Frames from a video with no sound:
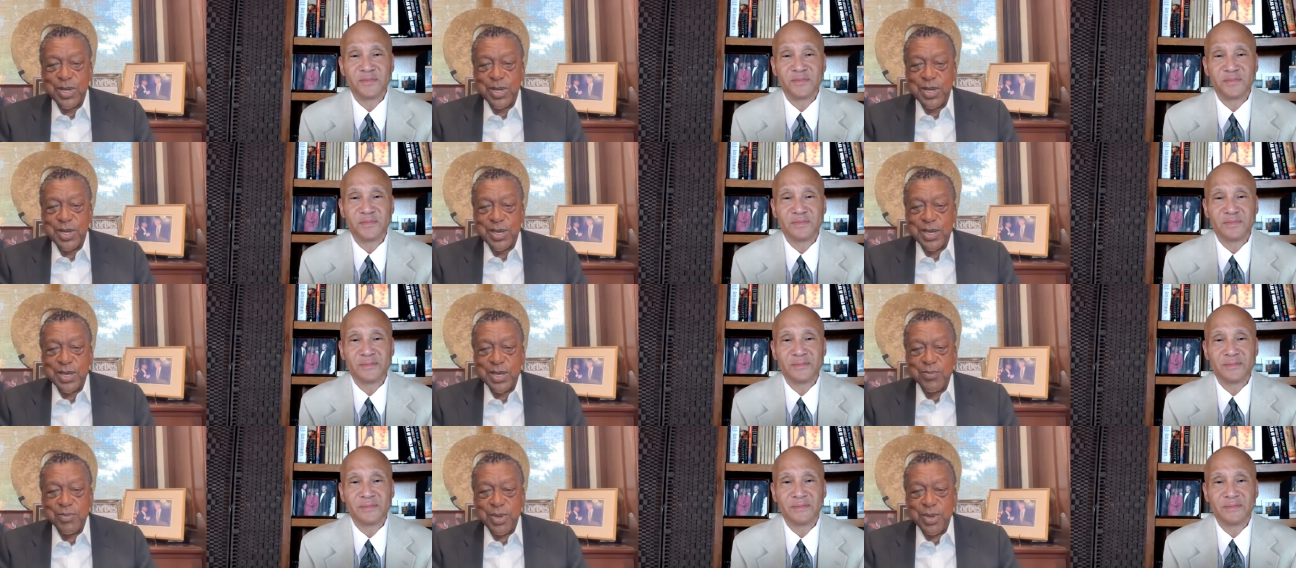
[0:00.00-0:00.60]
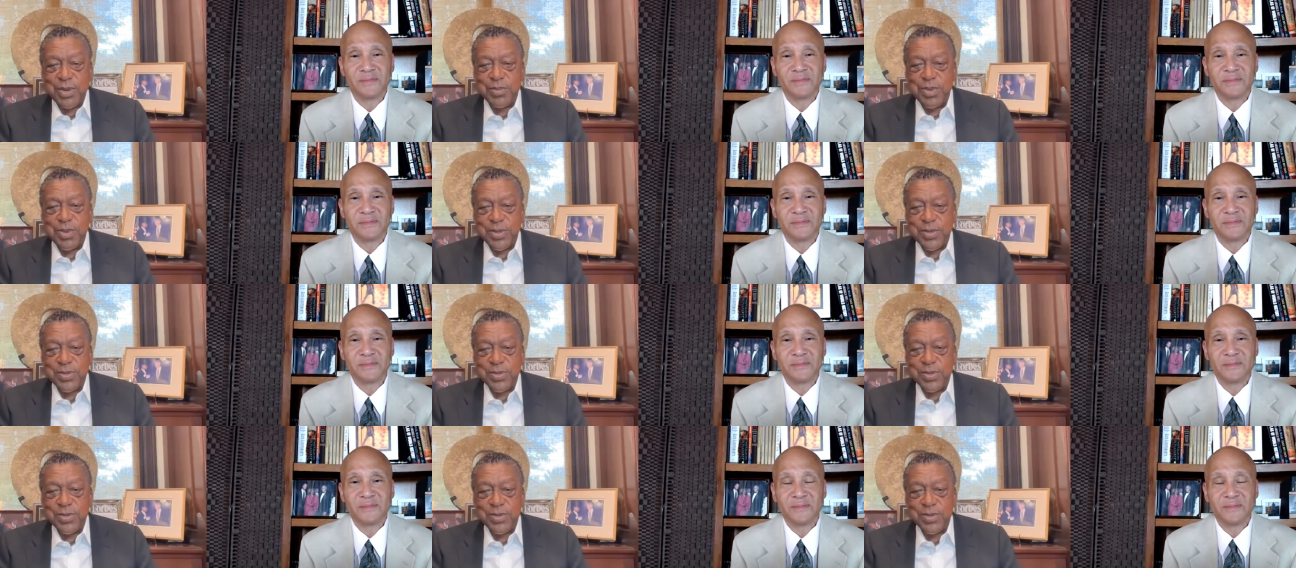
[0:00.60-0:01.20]
Speaker 1: a commitment
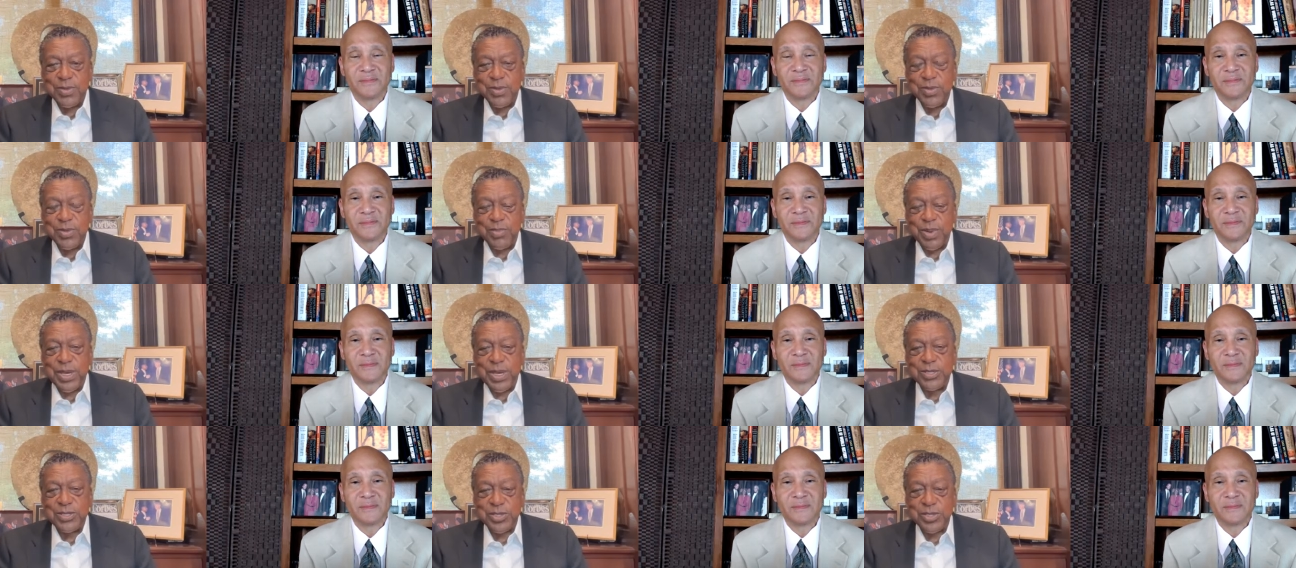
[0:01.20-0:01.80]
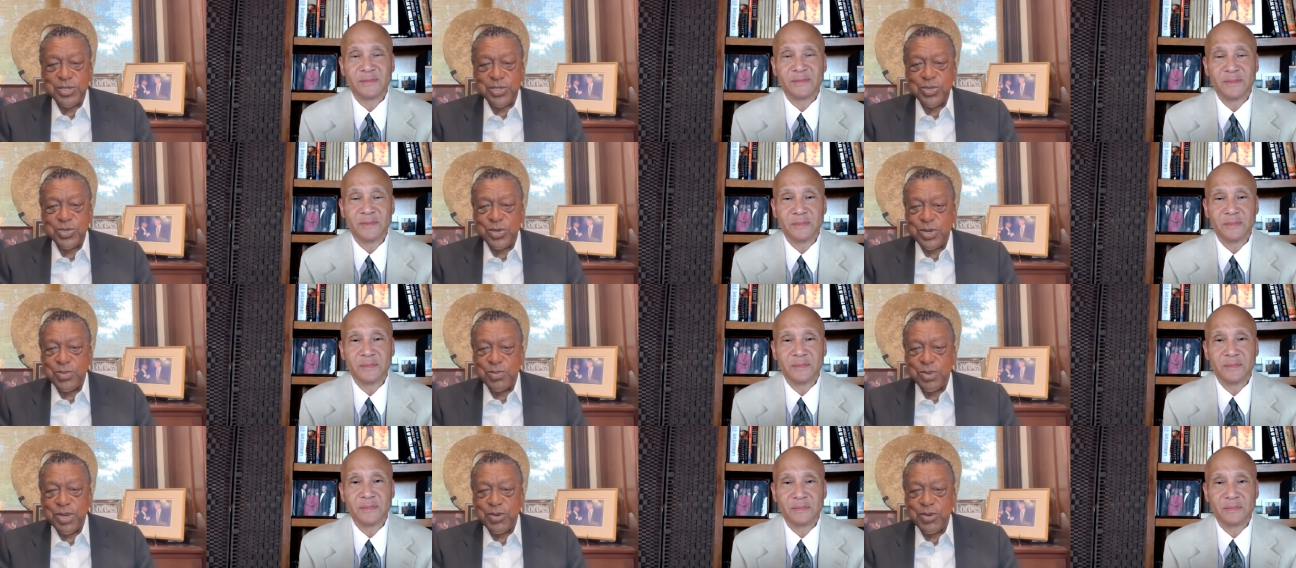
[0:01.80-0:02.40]
to do the best that you
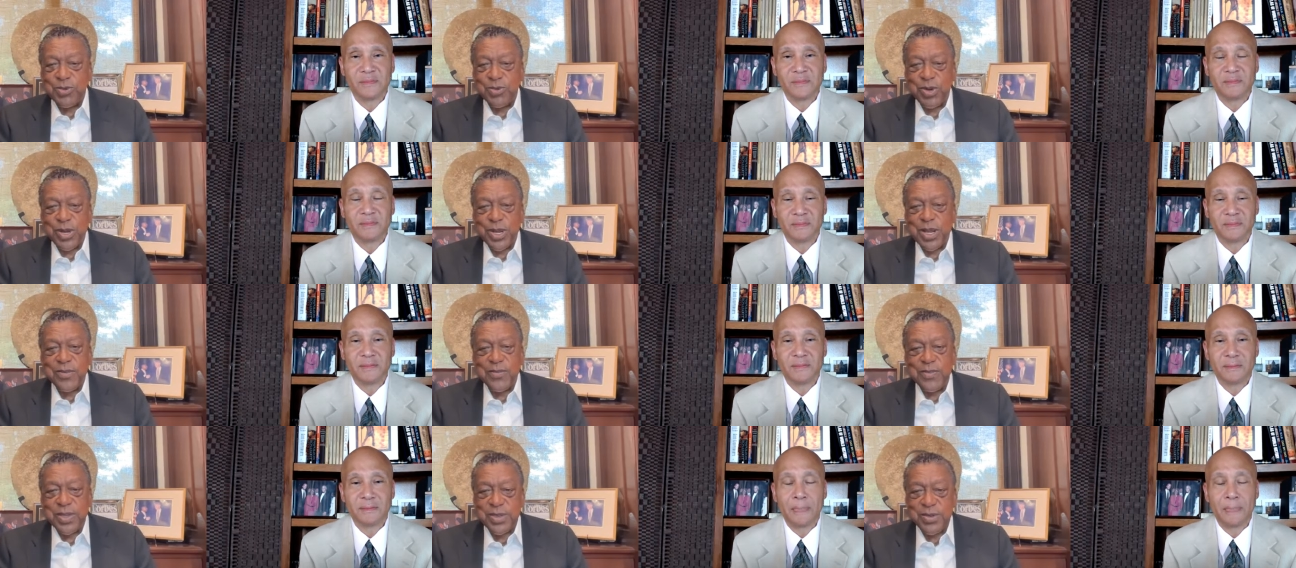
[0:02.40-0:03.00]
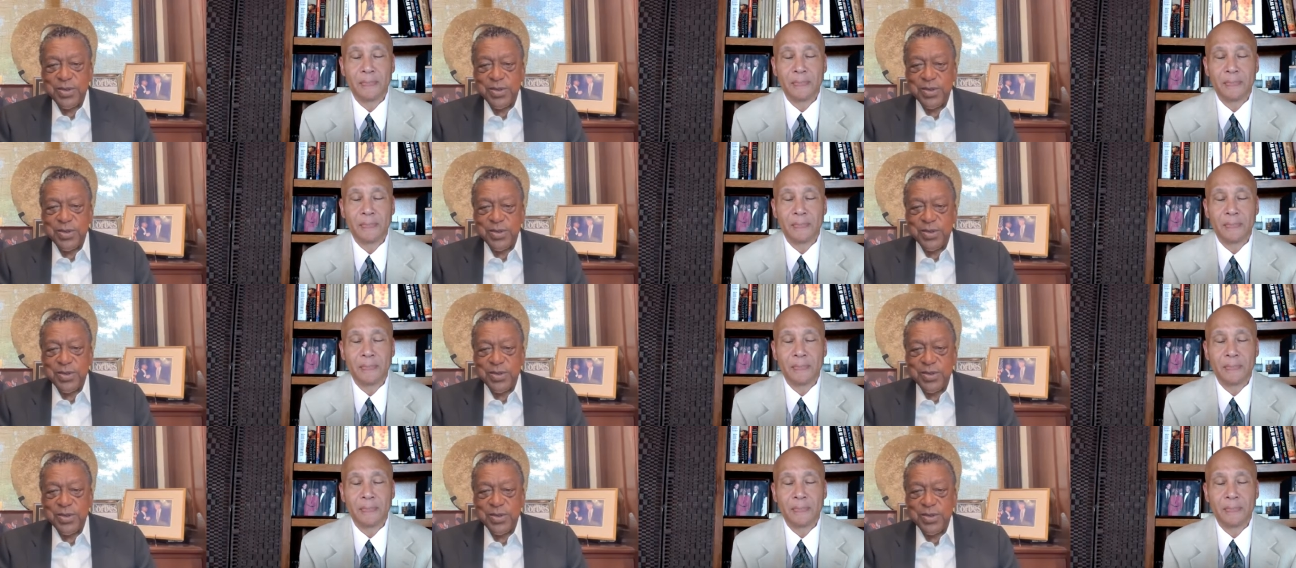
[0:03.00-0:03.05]
can be, whatever you